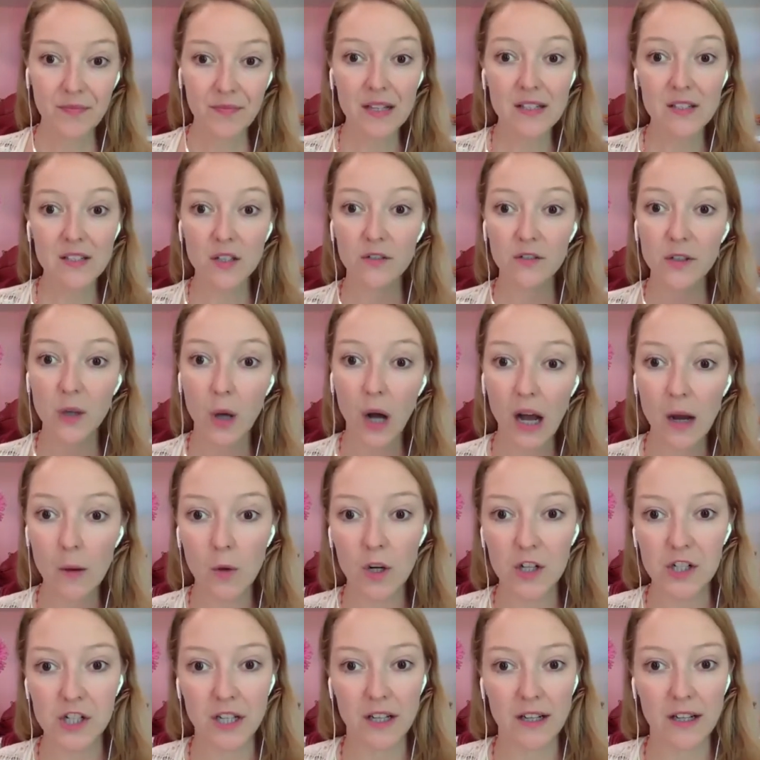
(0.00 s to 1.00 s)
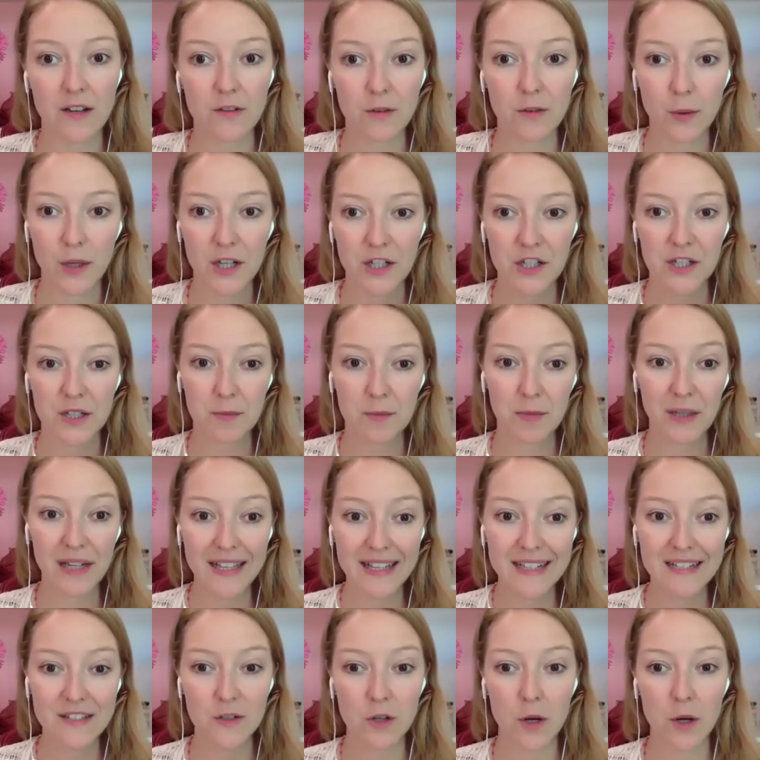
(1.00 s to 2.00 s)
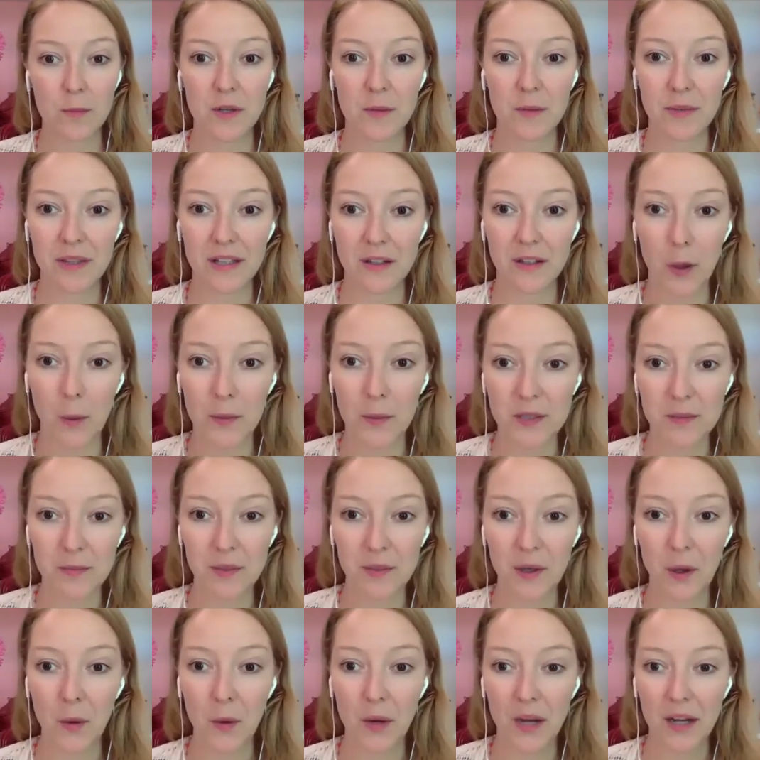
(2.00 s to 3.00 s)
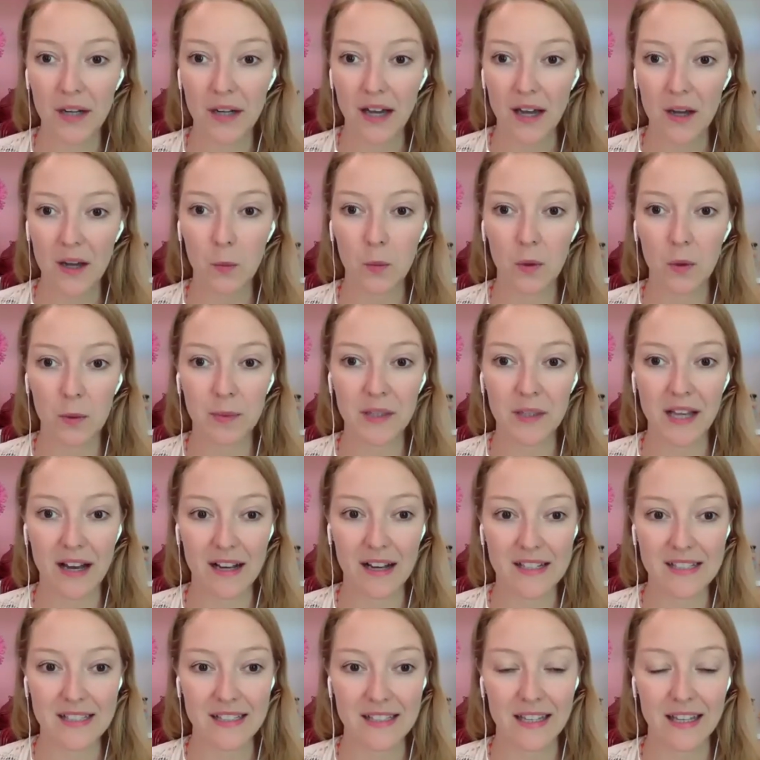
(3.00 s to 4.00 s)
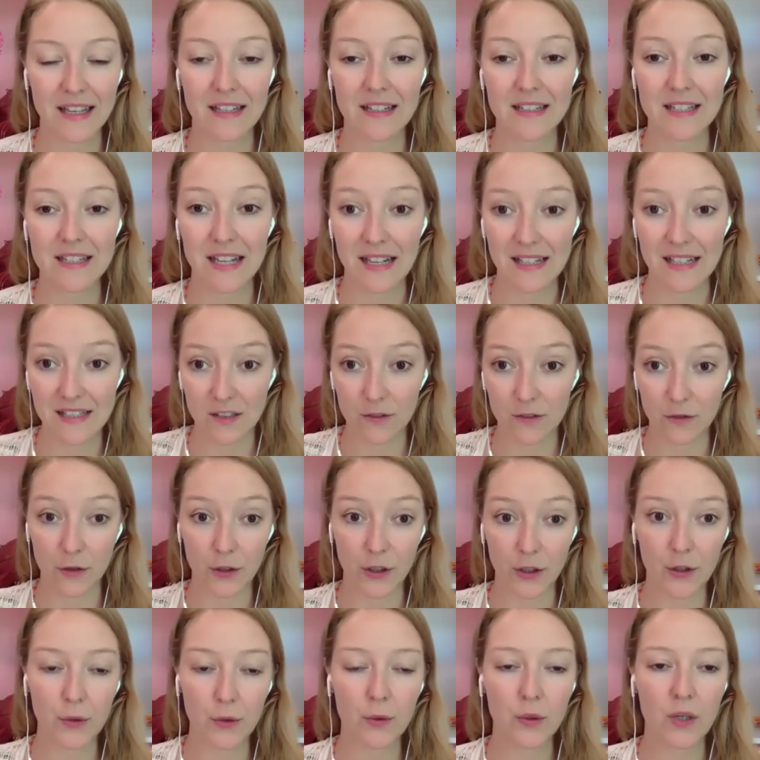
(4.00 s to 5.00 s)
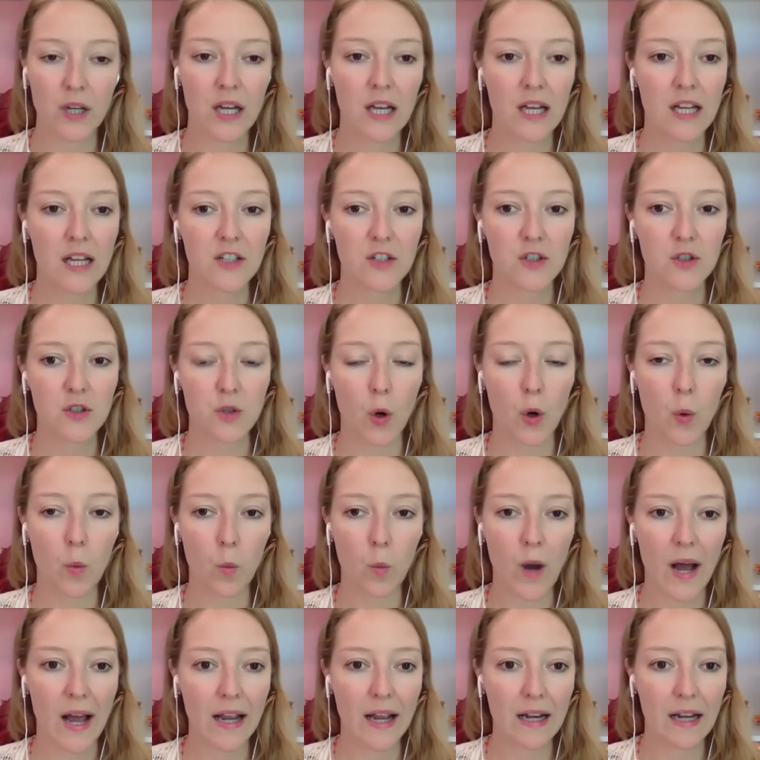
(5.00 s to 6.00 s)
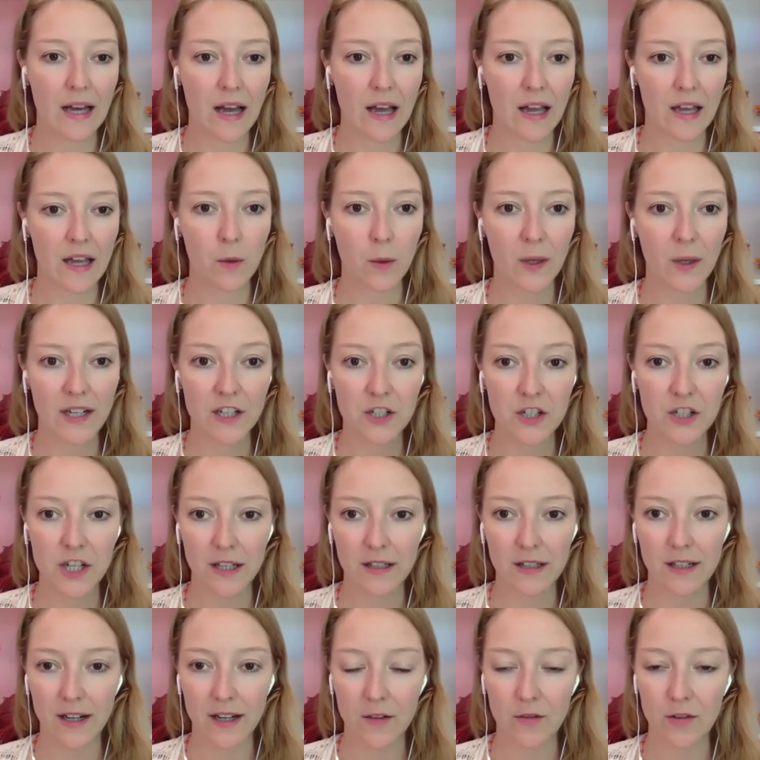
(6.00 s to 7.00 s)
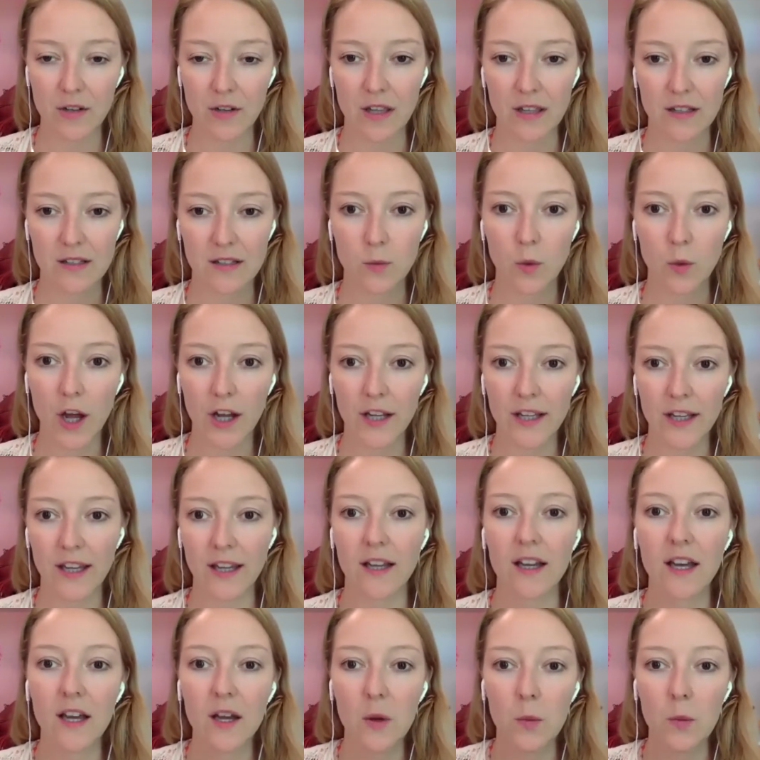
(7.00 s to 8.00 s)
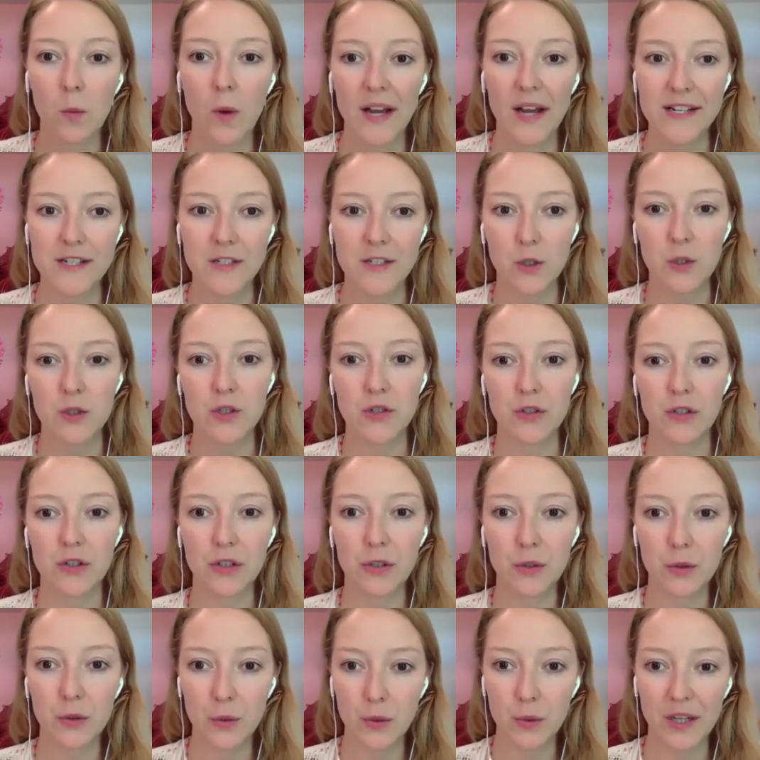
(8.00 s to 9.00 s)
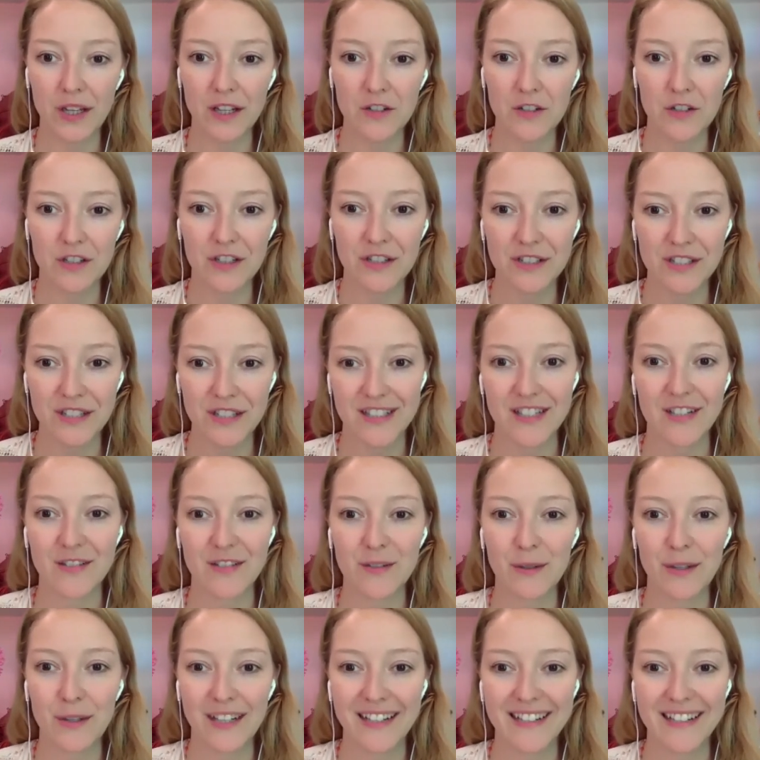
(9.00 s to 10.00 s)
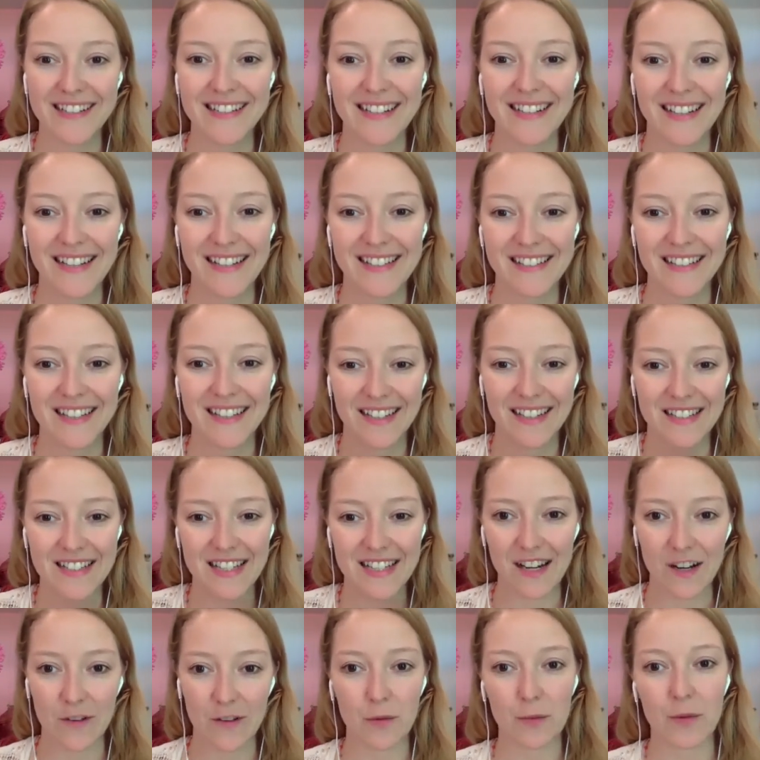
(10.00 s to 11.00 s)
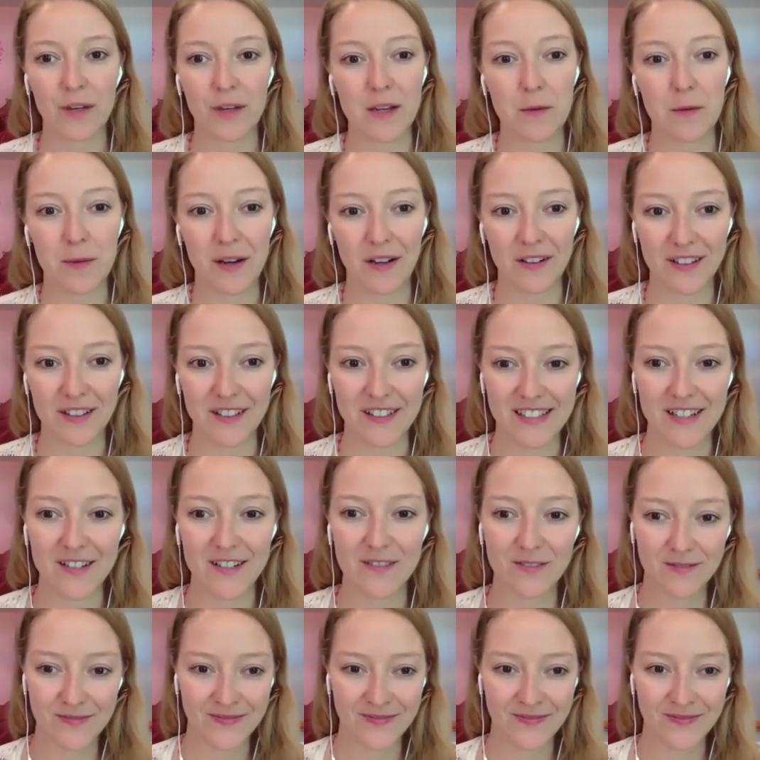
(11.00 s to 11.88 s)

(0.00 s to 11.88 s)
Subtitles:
So if you are watching and have questions, please drop them in the comments below and I will be asking Thalassa for you. So while I quickly check that everything is working, why don't you introduce yourself quickly, Thalassa, and tell everybody about yourself?